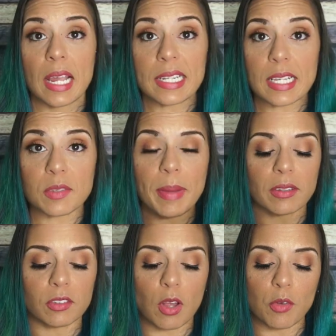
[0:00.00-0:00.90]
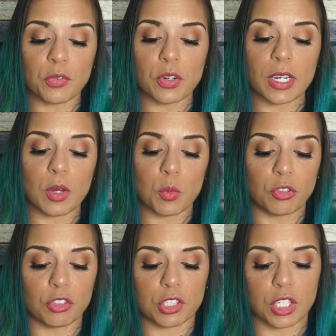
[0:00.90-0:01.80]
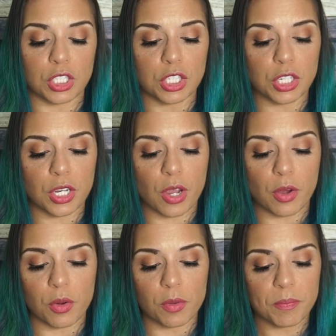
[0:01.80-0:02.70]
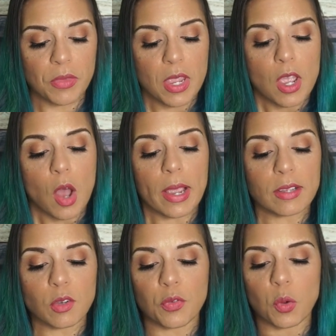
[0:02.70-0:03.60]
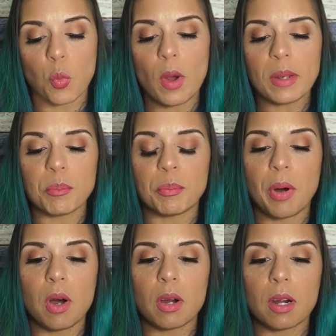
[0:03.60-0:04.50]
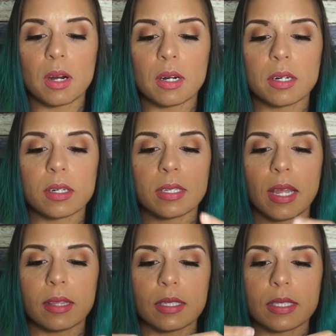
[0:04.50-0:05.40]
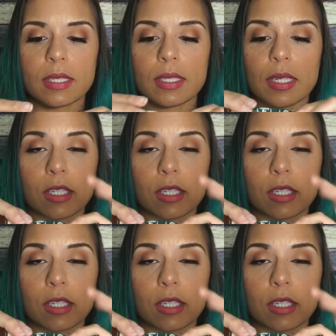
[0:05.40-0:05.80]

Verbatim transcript: It says maltitol free, which is good to know. Okay, so for one bar, yeah, this is,